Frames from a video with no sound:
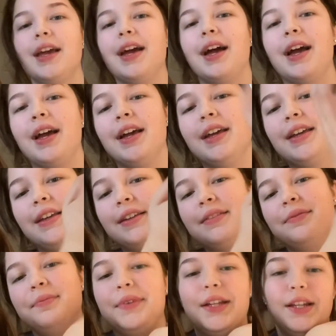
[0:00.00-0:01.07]
Hi,
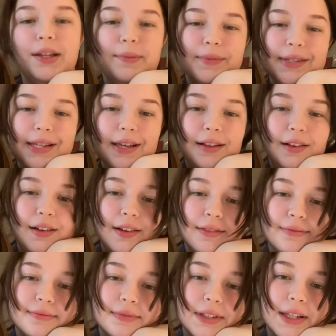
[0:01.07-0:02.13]
my name's
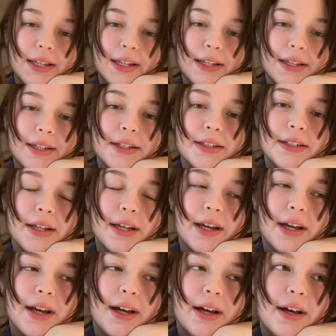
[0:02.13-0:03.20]
Ella, and
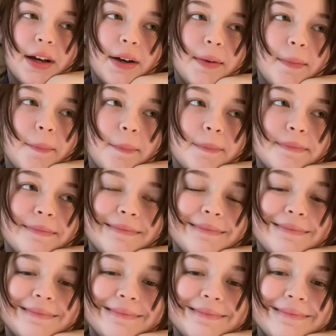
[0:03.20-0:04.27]
I'm
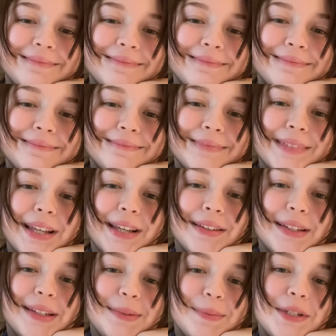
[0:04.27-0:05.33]

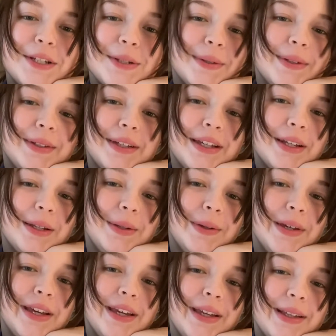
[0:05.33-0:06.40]
going to be showing you how to do
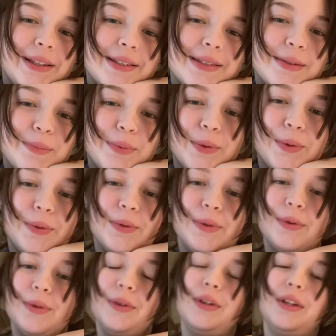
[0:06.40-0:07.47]
a simple,
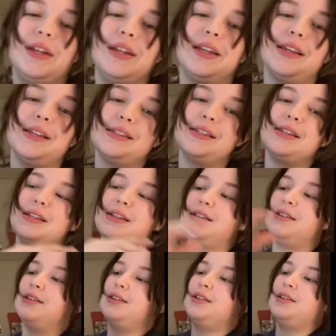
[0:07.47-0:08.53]
easy,
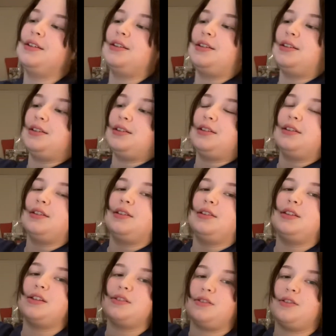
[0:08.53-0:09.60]

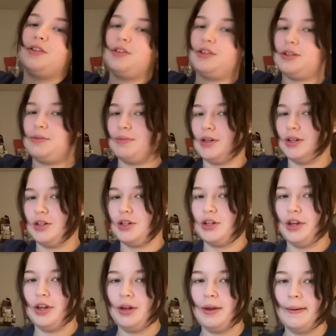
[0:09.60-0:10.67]
doesn't hurt as much
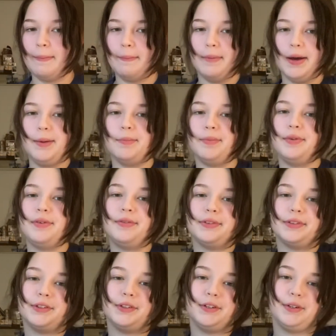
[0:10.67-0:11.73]
bump
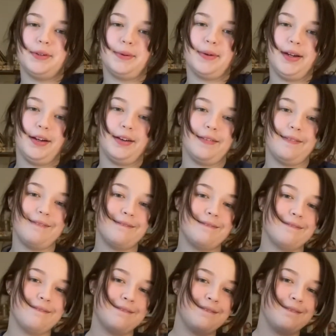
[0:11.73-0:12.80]
for choir
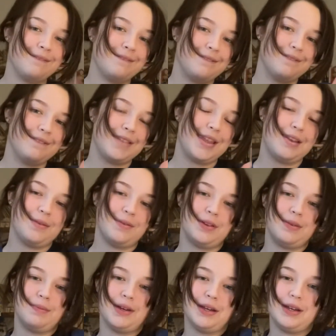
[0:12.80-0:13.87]
with
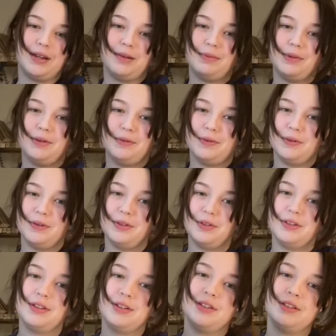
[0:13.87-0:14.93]
my beautiful
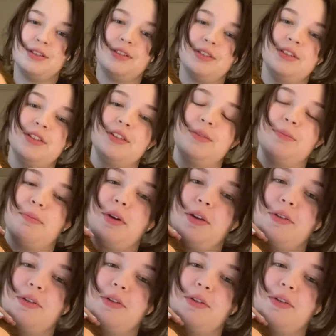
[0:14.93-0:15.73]
model